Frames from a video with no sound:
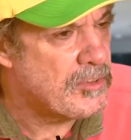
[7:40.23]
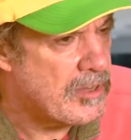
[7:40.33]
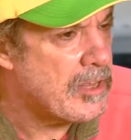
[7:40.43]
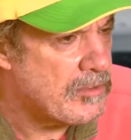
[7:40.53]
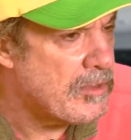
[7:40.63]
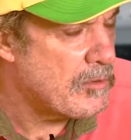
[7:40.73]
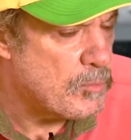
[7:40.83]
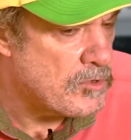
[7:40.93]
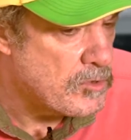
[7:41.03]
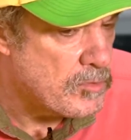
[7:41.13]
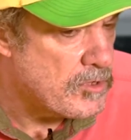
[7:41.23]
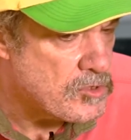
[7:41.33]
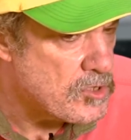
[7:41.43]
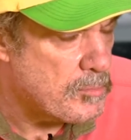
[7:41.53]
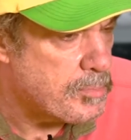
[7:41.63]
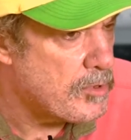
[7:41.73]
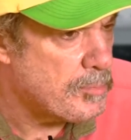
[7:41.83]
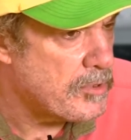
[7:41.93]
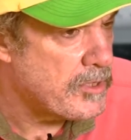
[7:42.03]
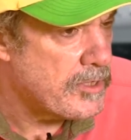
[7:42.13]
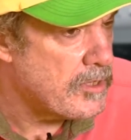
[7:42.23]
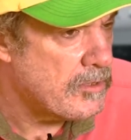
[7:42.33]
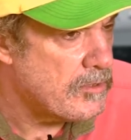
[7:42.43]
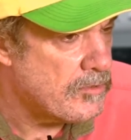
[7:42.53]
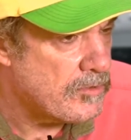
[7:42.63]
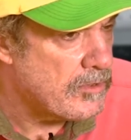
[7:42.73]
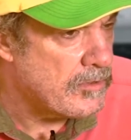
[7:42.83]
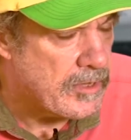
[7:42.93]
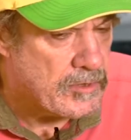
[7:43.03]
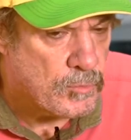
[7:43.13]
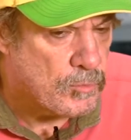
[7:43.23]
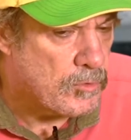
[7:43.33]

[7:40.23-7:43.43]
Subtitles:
that they were doing the job properly, and they